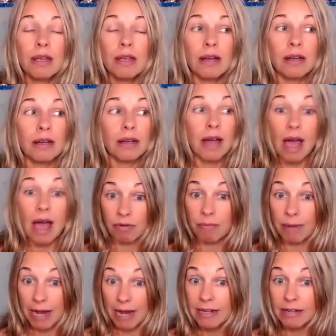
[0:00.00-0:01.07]
our
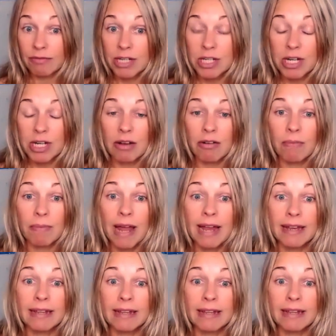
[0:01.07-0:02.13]
planet, reaching our
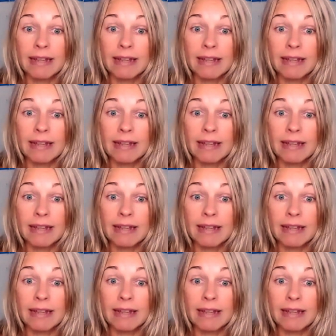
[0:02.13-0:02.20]
planet,